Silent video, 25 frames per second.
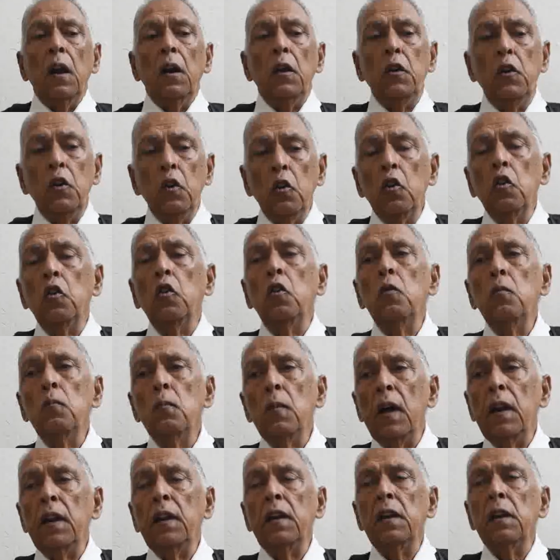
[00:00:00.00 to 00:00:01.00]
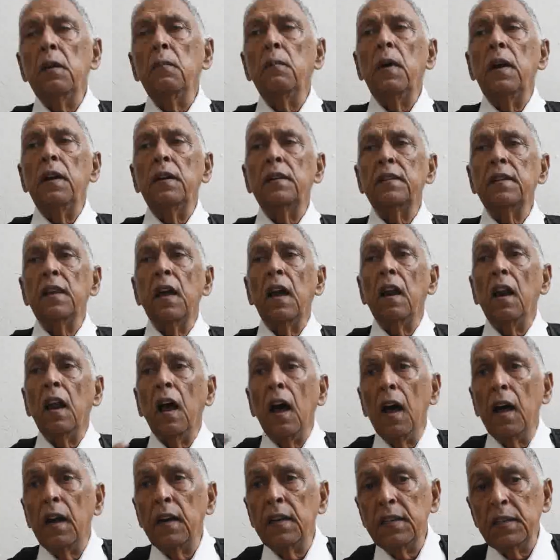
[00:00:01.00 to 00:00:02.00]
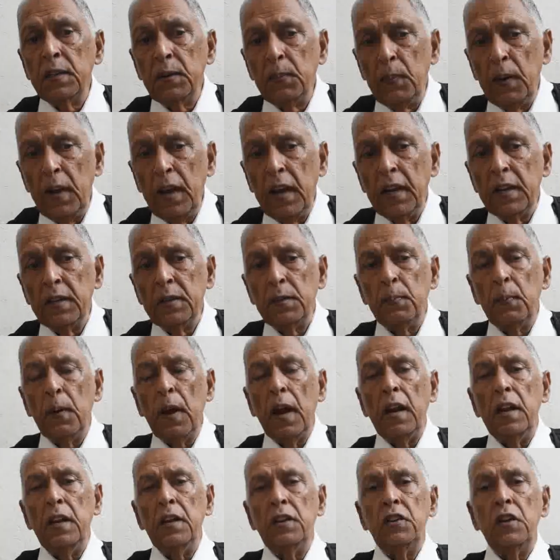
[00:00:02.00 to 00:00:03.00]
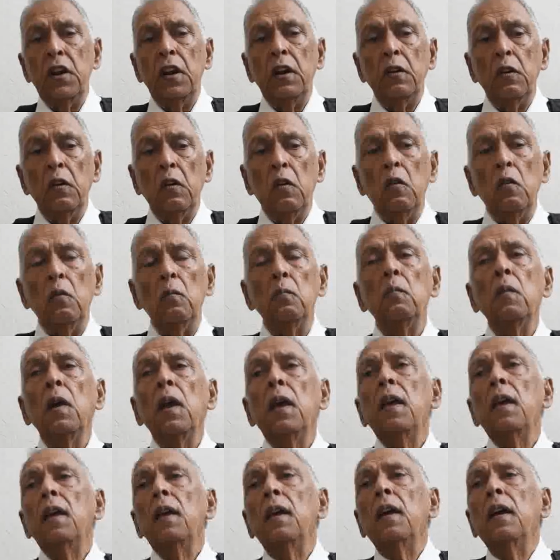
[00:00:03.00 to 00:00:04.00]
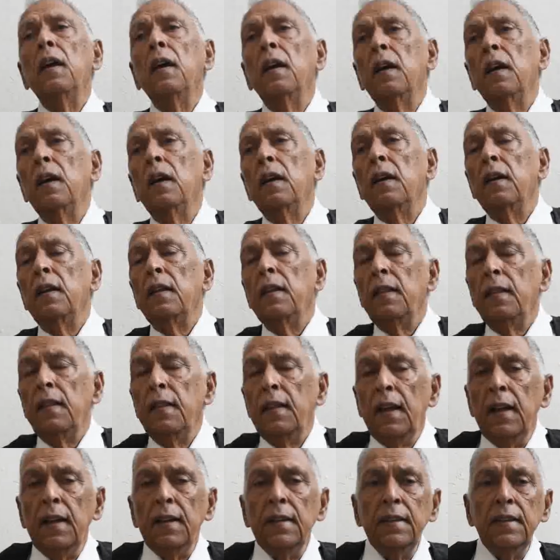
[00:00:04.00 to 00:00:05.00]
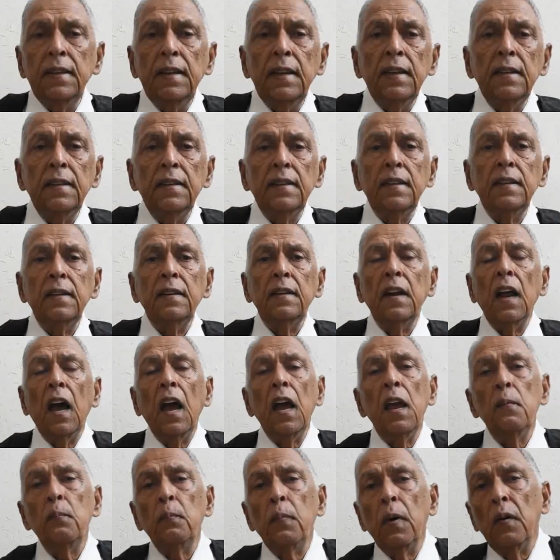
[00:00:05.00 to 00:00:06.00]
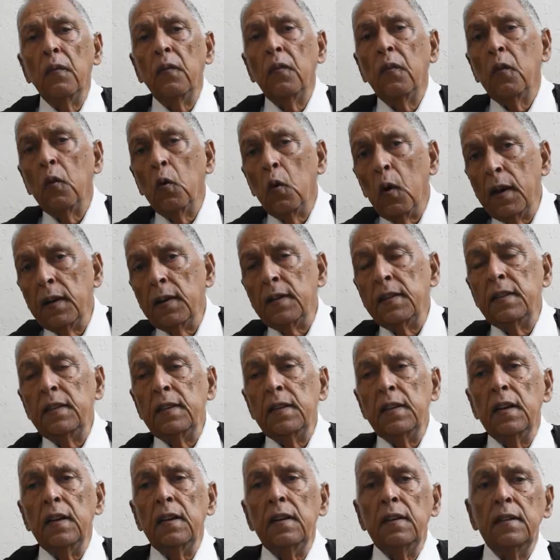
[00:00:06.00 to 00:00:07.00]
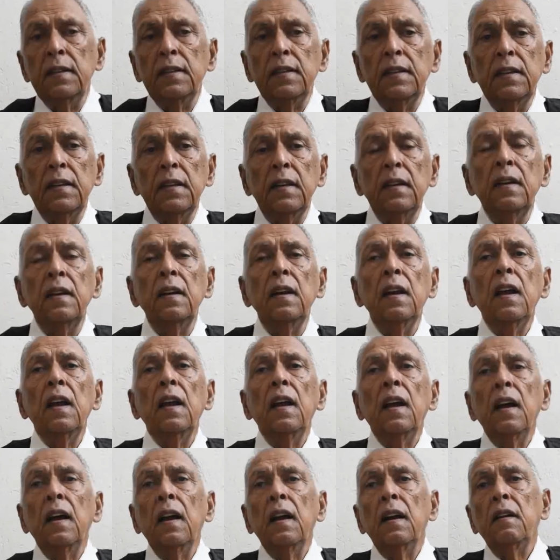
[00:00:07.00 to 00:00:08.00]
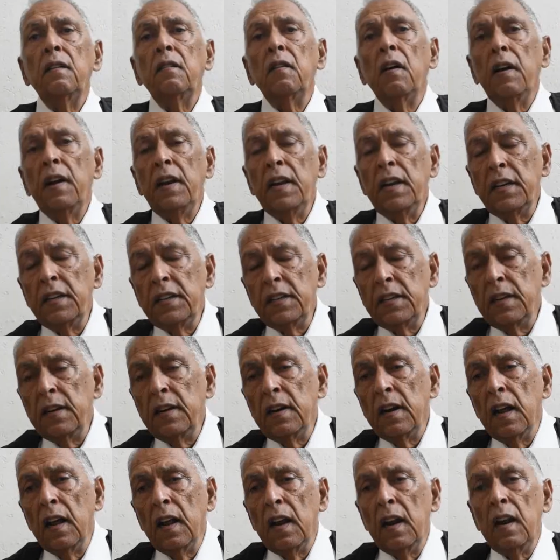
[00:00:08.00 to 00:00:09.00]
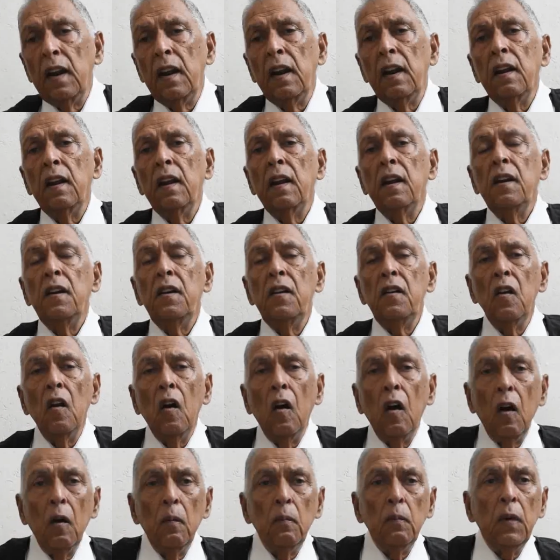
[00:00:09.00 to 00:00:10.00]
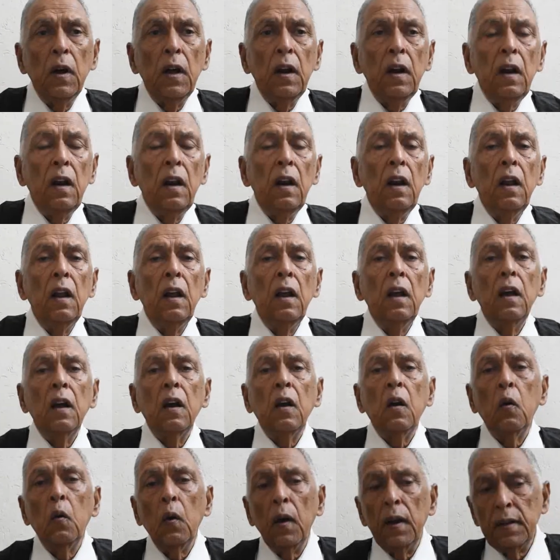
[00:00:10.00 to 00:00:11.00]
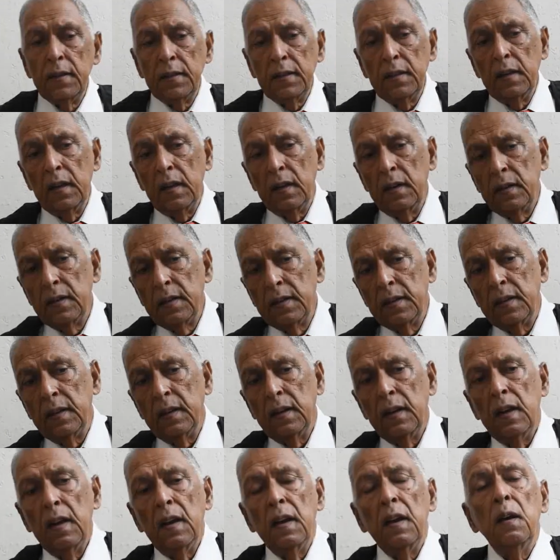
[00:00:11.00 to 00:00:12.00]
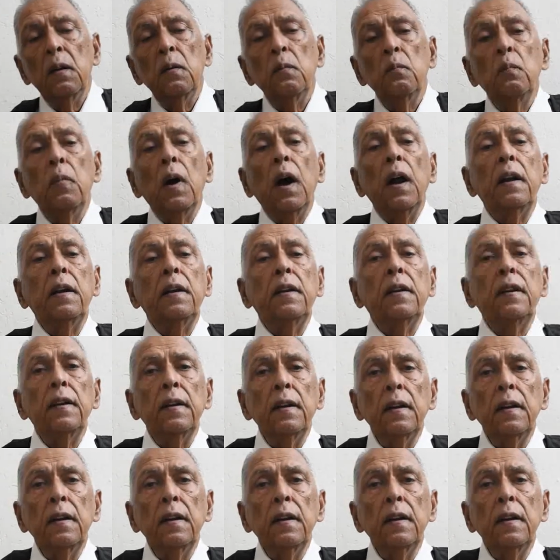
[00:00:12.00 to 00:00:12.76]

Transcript: Do Mariam and Salar speak Spanish at home? This is type of questions, traditional, normal questions. But